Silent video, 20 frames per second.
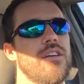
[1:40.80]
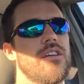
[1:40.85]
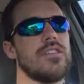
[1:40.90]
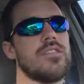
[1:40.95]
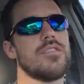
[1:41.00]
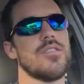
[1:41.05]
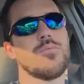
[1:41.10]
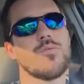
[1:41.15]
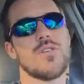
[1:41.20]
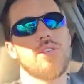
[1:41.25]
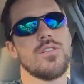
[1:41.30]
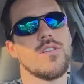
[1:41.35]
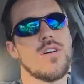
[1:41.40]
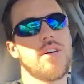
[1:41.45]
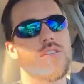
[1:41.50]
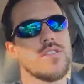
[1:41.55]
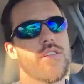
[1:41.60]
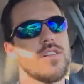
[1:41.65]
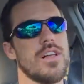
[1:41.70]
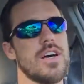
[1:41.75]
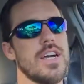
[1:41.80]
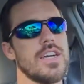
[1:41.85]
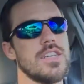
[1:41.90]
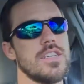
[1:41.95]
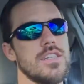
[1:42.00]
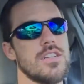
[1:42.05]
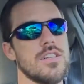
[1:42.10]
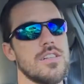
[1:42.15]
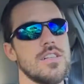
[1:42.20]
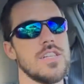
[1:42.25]
somewhere along the
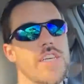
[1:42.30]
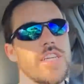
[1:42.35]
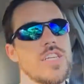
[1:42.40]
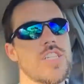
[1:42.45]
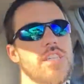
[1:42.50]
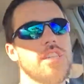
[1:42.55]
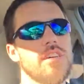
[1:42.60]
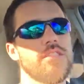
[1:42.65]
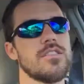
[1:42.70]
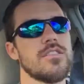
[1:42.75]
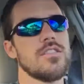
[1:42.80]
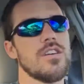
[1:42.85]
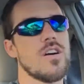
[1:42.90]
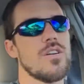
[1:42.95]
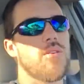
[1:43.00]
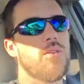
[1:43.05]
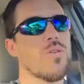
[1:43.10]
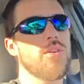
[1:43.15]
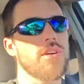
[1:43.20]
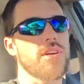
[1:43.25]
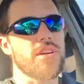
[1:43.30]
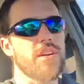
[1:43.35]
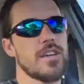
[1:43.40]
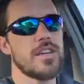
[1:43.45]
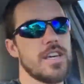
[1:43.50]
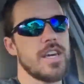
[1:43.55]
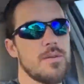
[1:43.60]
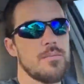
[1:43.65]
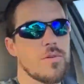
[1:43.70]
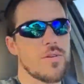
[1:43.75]
line, LeChess.org
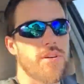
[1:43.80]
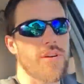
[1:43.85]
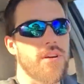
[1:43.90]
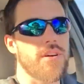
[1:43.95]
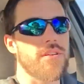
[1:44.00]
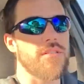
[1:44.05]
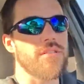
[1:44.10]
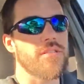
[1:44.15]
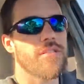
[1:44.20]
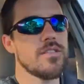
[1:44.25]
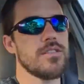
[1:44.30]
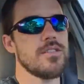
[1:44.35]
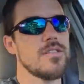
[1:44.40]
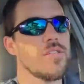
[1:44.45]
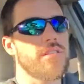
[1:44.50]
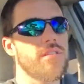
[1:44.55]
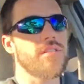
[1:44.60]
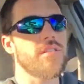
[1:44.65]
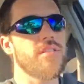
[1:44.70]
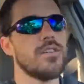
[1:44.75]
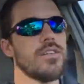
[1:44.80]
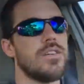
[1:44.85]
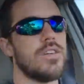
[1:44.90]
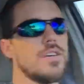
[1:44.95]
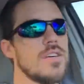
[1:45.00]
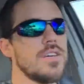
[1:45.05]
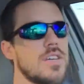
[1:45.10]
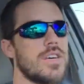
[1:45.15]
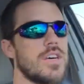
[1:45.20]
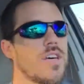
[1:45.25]
came around.
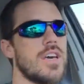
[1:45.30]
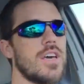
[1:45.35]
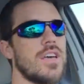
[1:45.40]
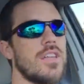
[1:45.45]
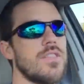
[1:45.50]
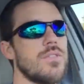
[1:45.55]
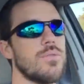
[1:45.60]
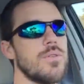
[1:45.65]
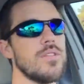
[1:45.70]
And the